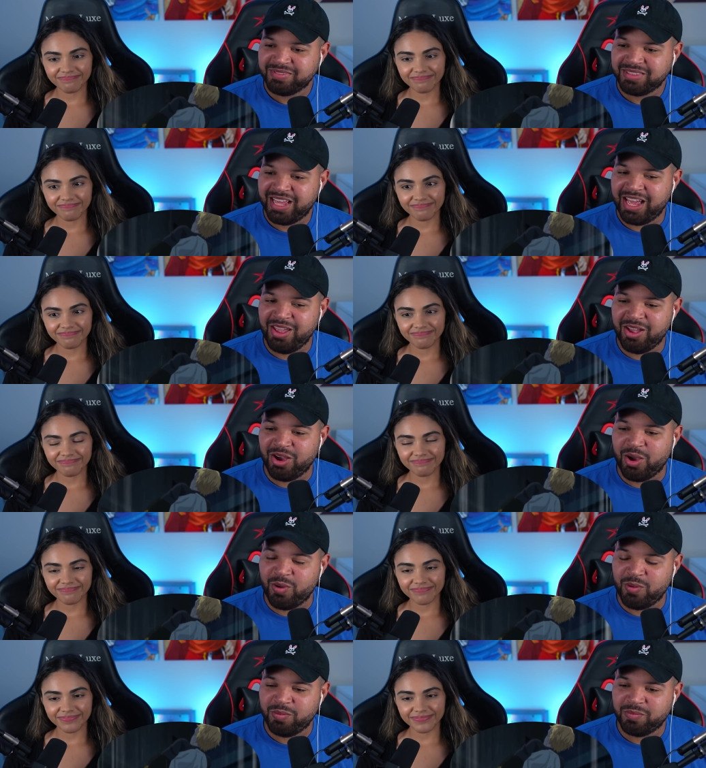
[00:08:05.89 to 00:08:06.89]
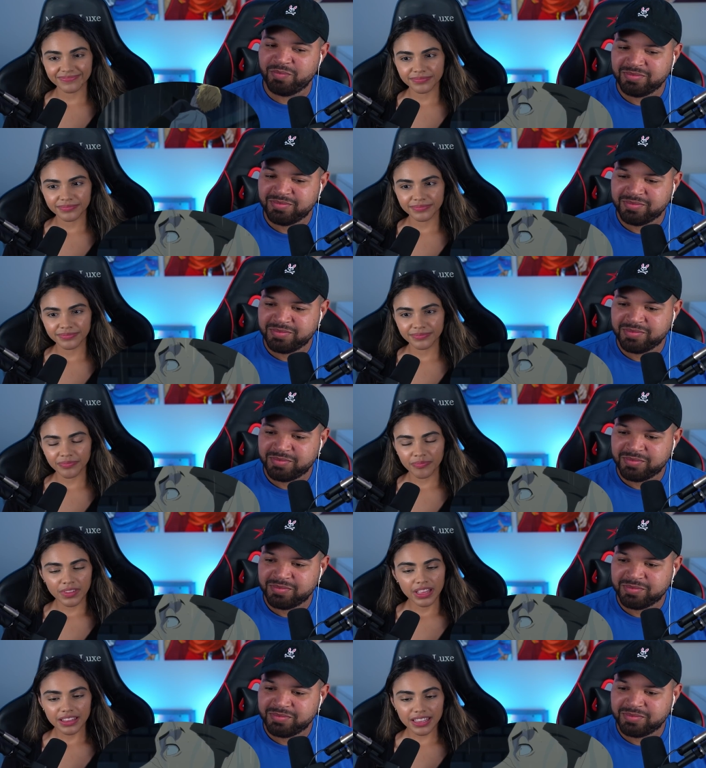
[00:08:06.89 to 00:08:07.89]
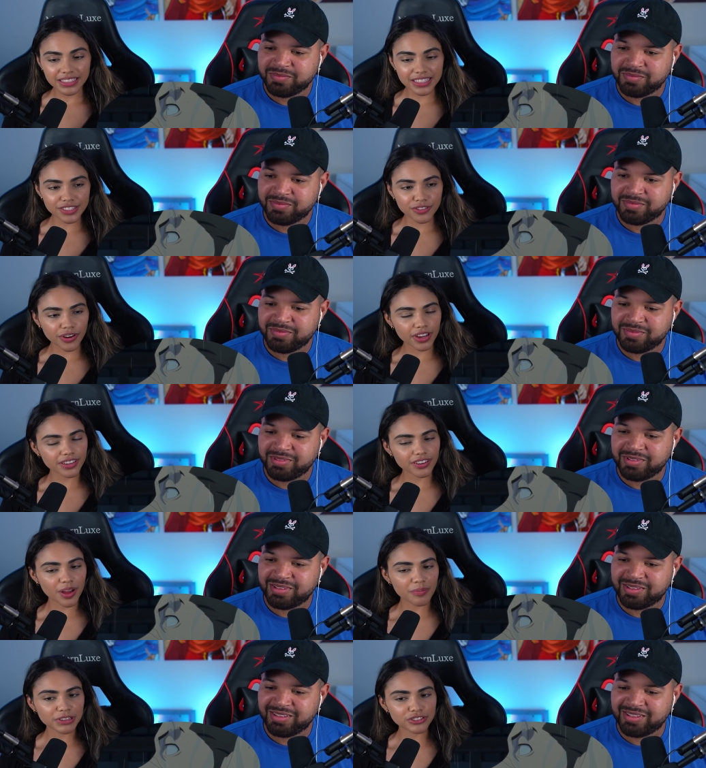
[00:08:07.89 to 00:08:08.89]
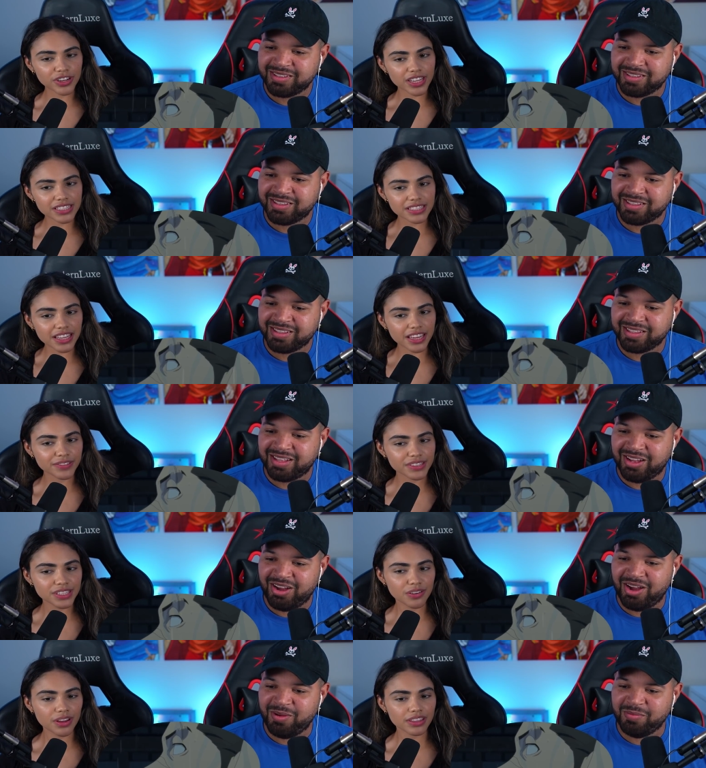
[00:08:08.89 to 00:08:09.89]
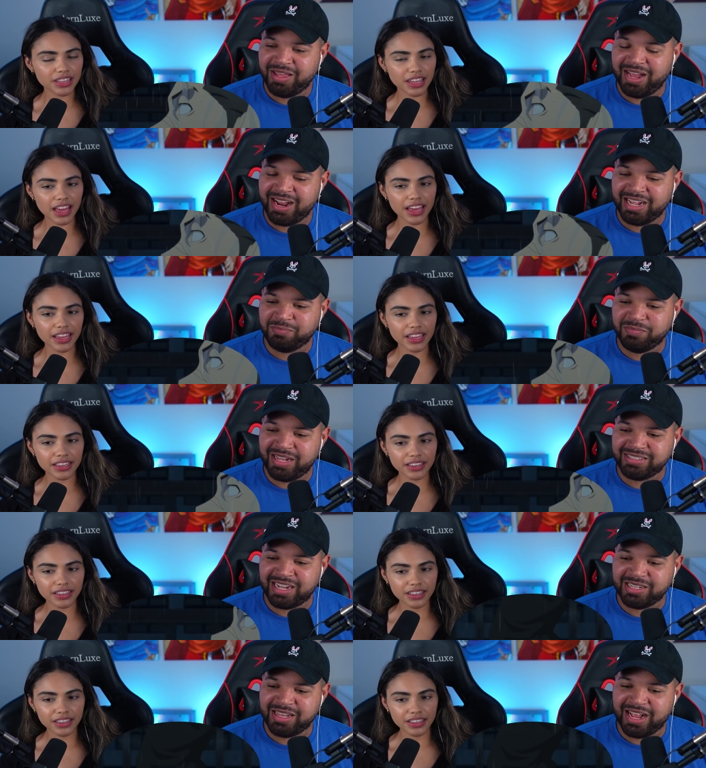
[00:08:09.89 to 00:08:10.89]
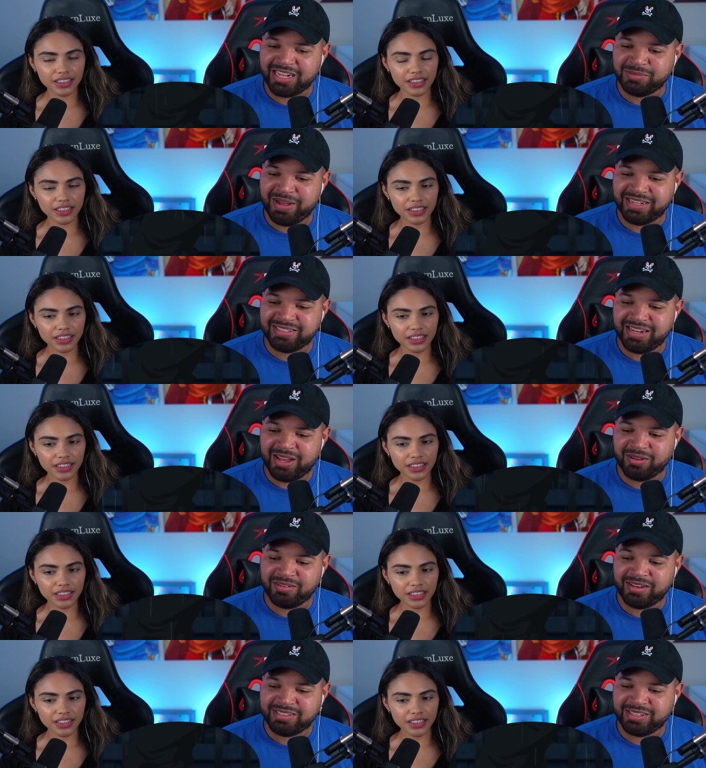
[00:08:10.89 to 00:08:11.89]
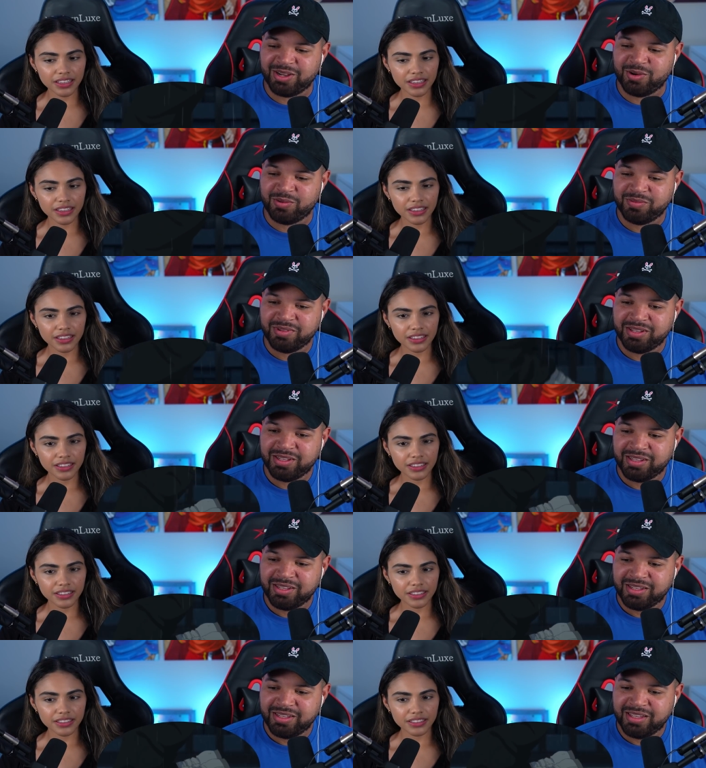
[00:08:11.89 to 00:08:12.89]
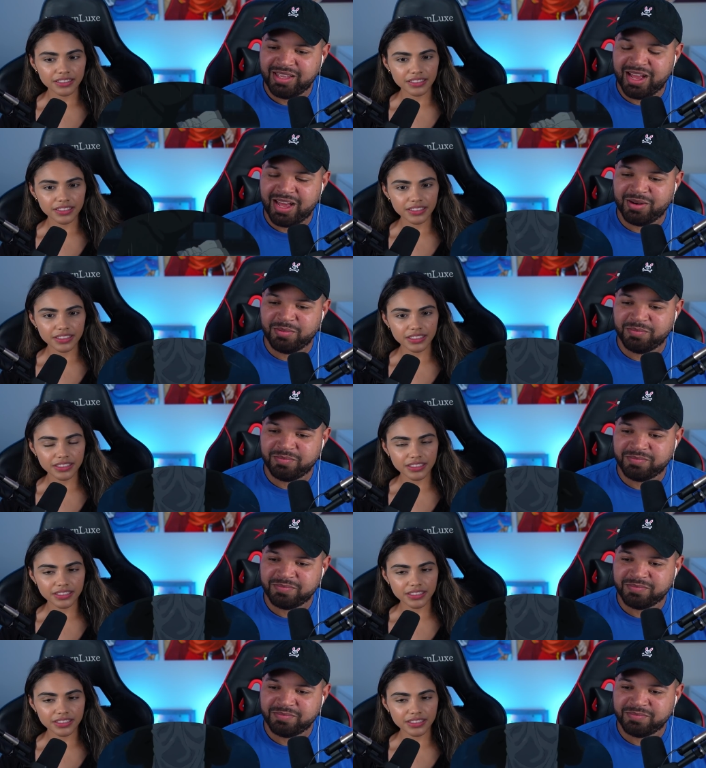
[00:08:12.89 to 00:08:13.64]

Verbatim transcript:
Speaker 1: There you go.
Speaker 2: This is great and all, but Draken's life is still oh, on the that line. Guy's, that's got,
Speaker 1: that guy's passing out. Let's go. He got him.